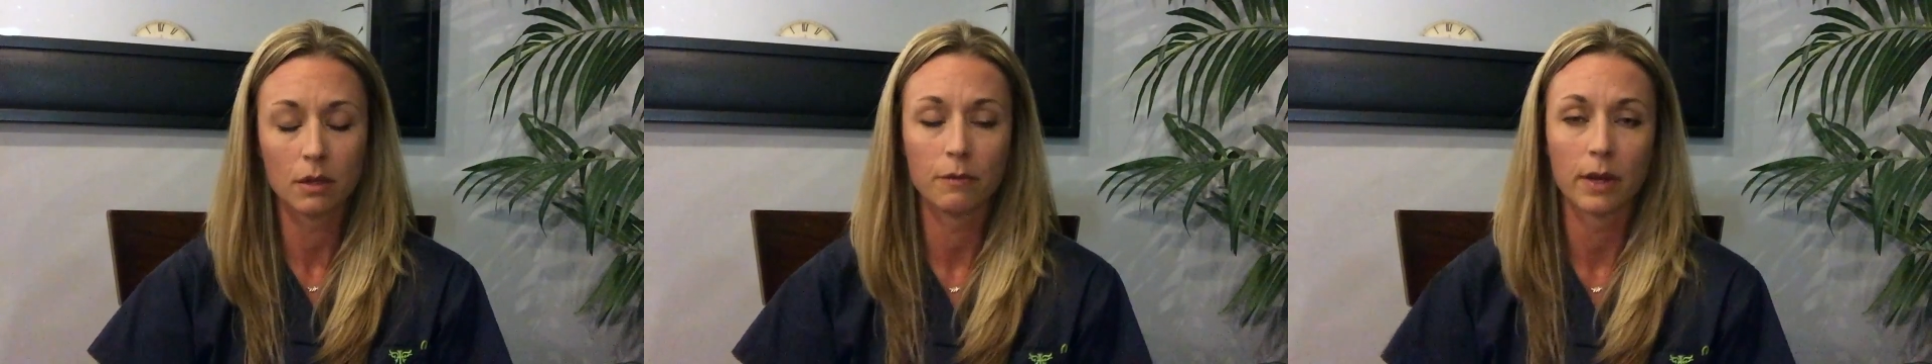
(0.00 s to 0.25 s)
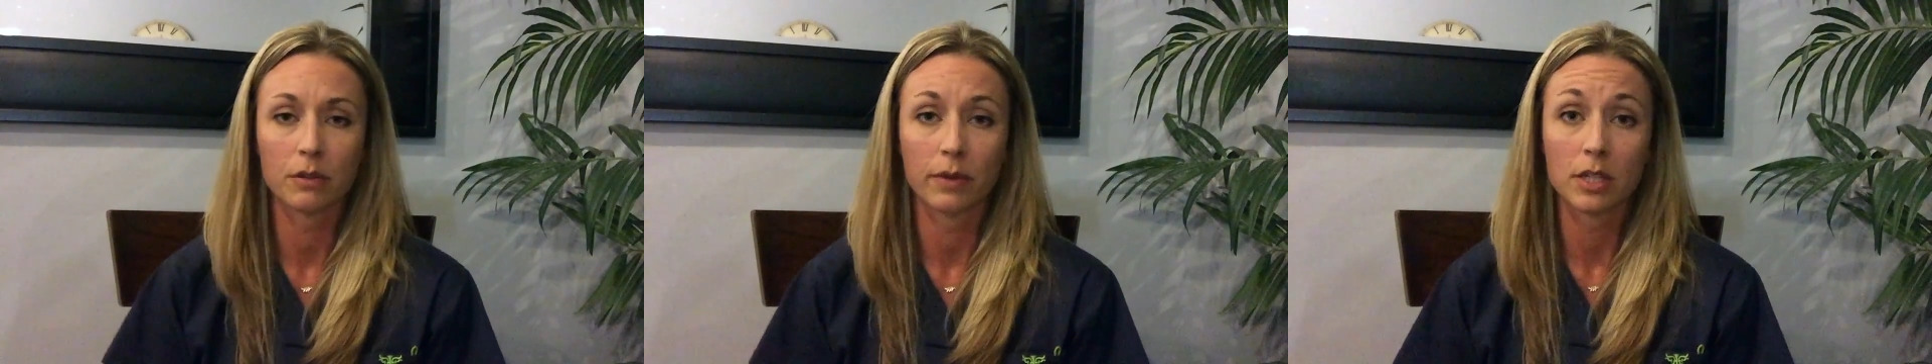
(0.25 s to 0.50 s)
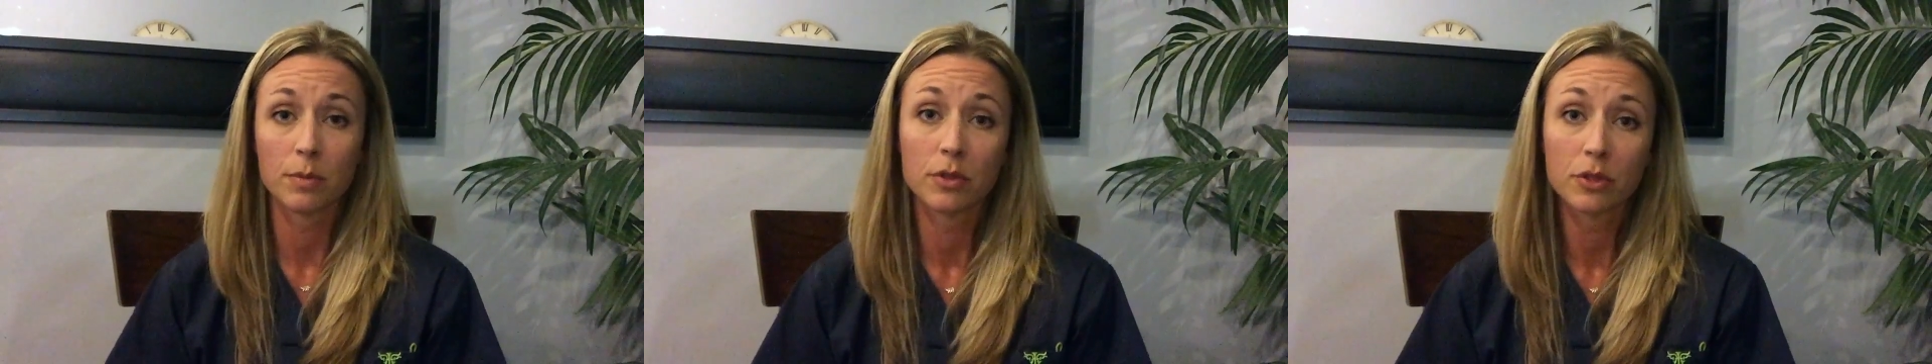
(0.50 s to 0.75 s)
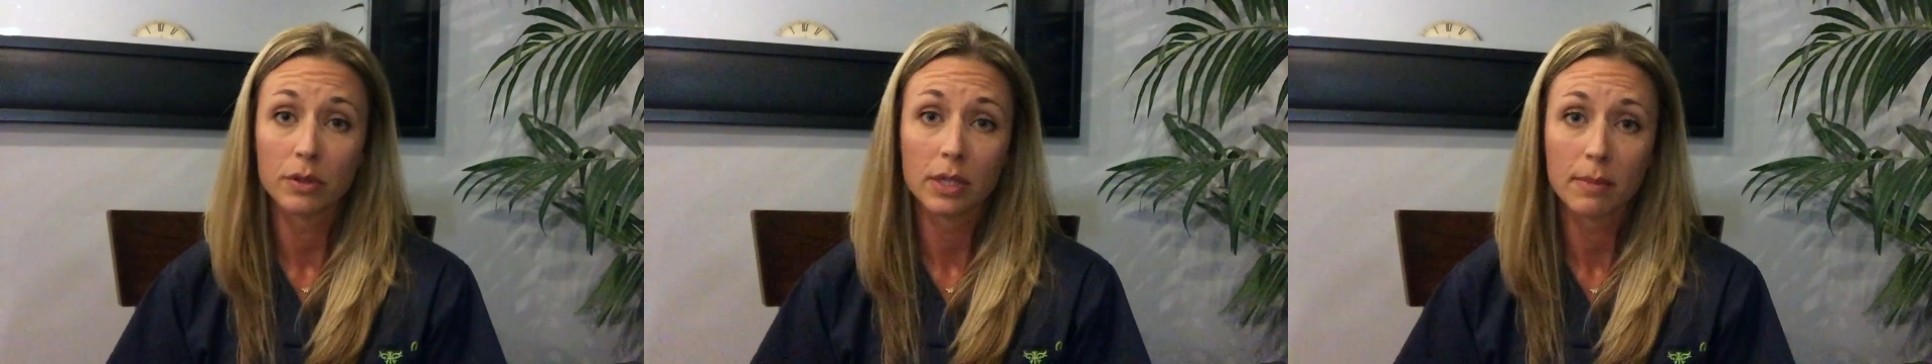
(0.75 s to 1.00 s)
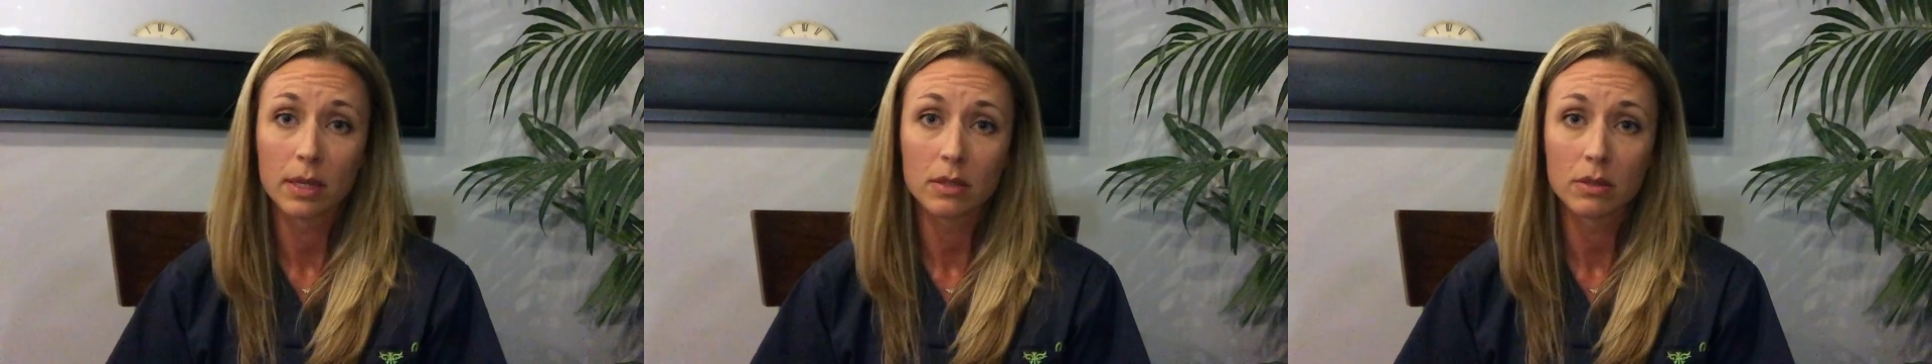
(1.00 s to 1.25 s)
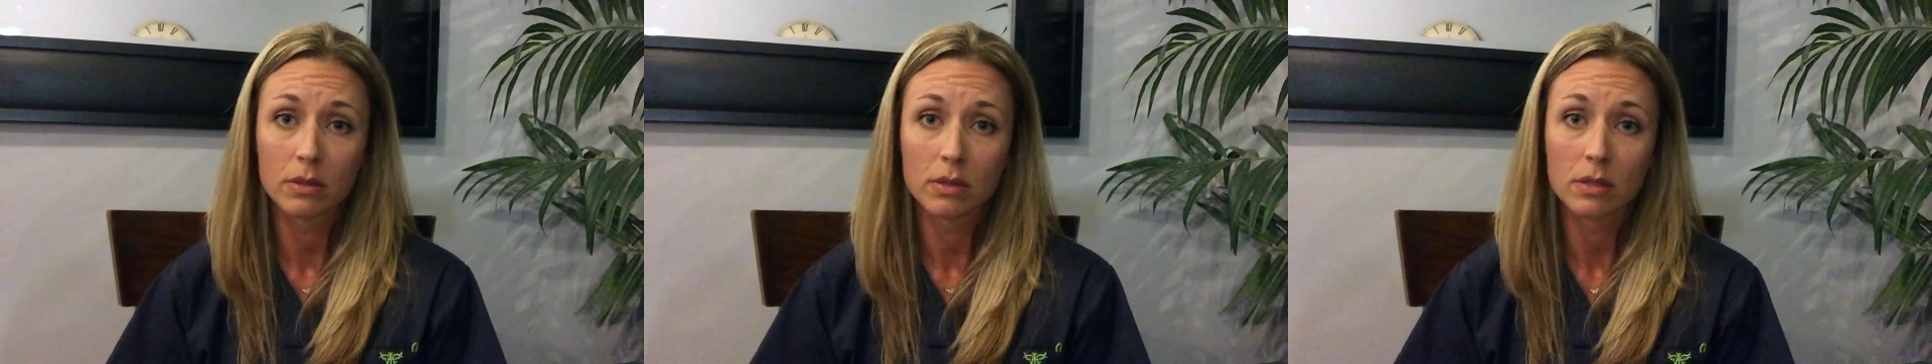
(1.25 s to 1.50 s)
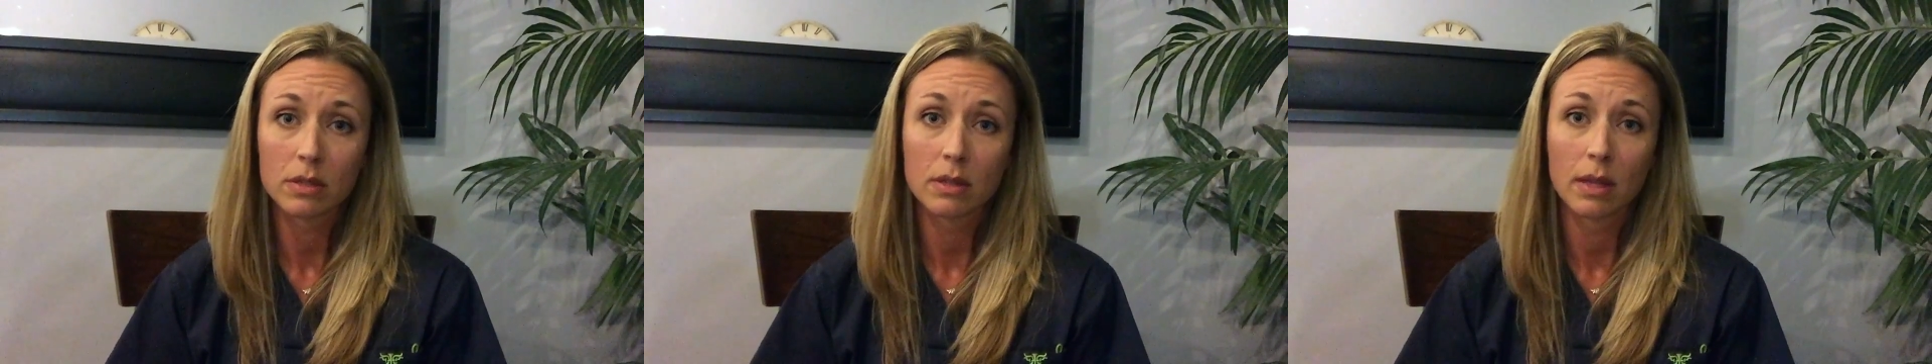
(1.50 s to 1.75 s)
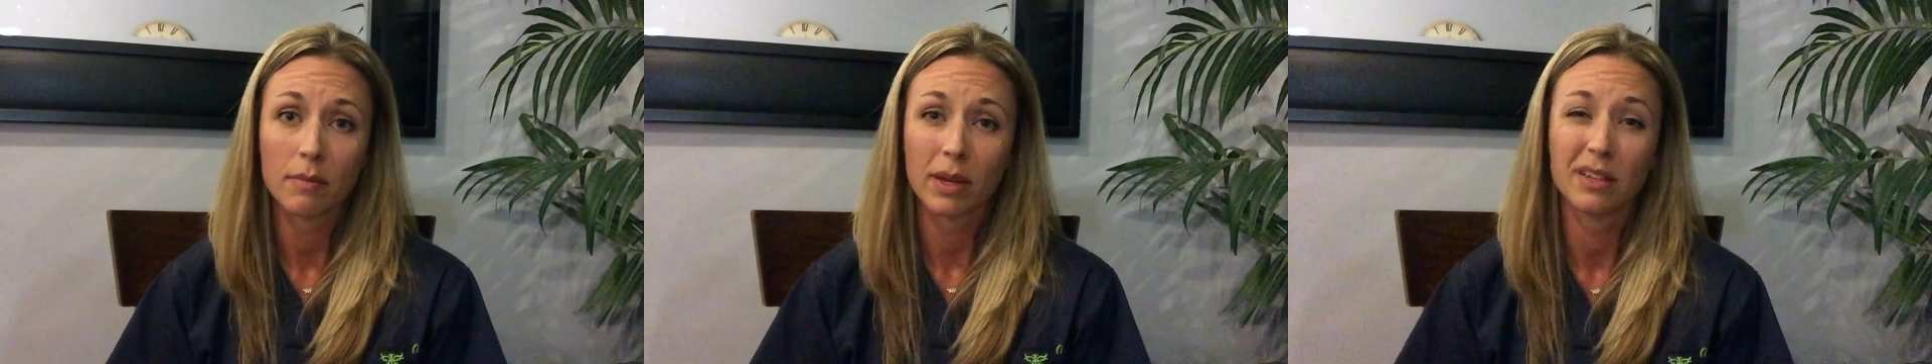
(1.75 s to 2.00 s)
to affect respiratory muscles.
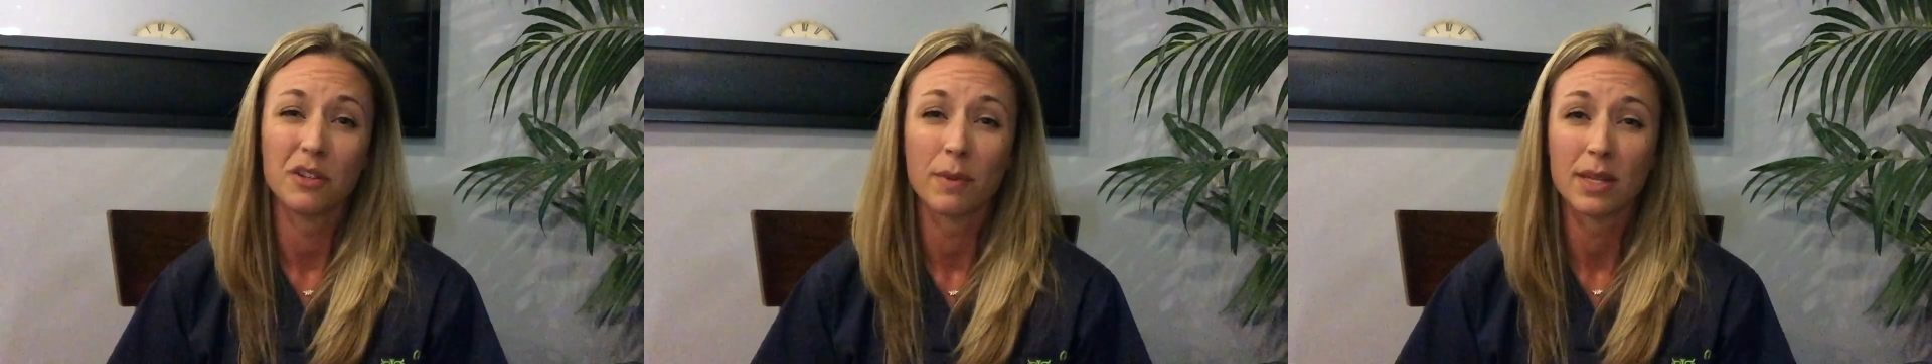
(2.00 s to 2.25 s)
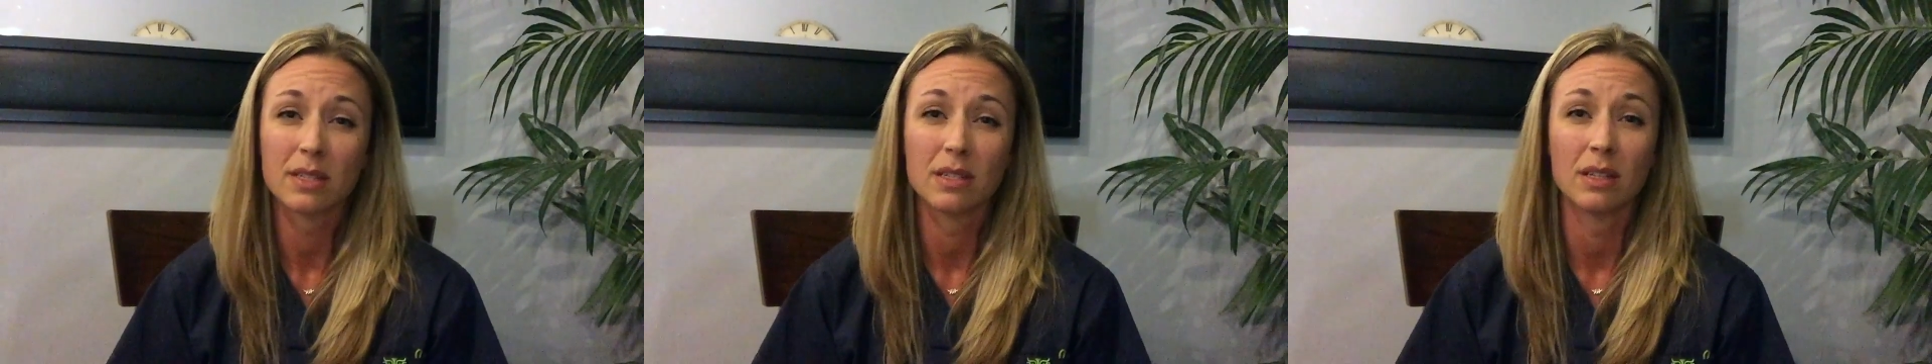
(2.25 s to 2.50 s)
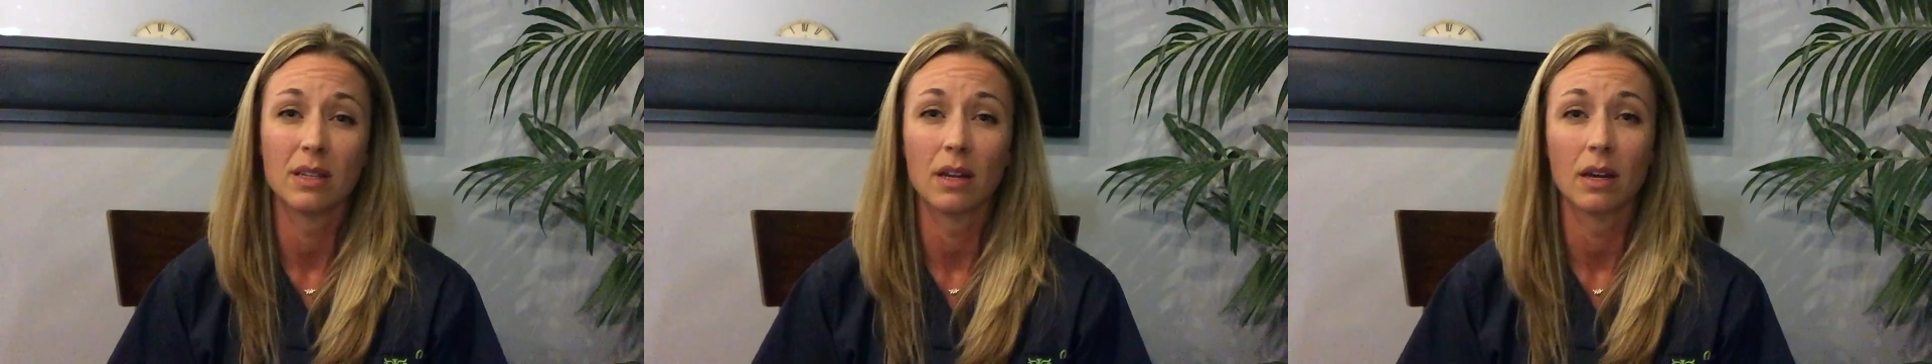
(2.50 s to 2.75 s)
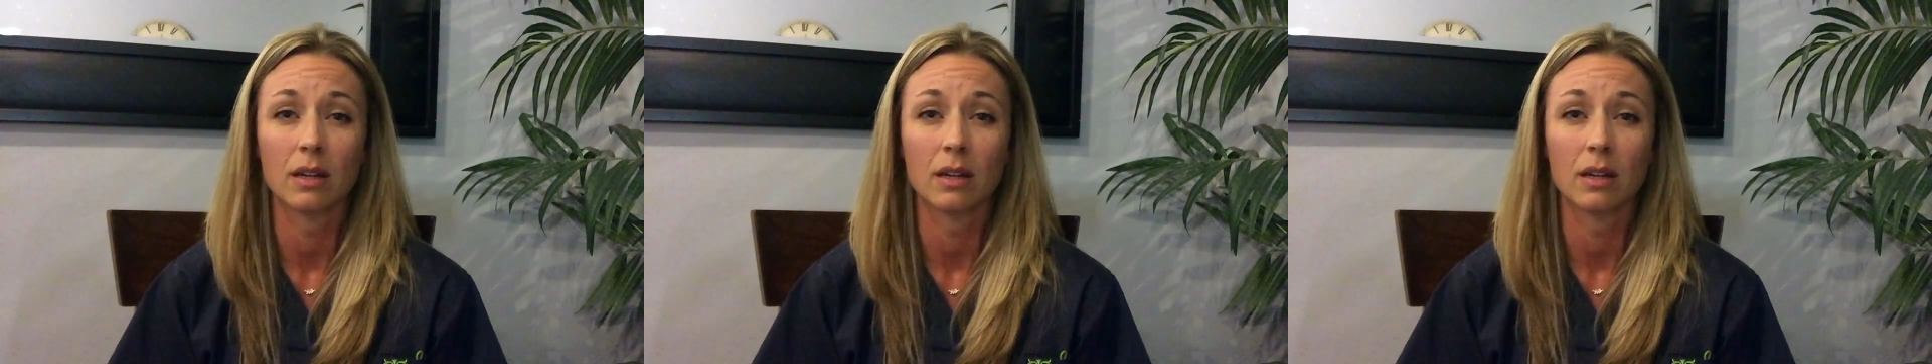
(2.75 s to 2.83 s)
You might see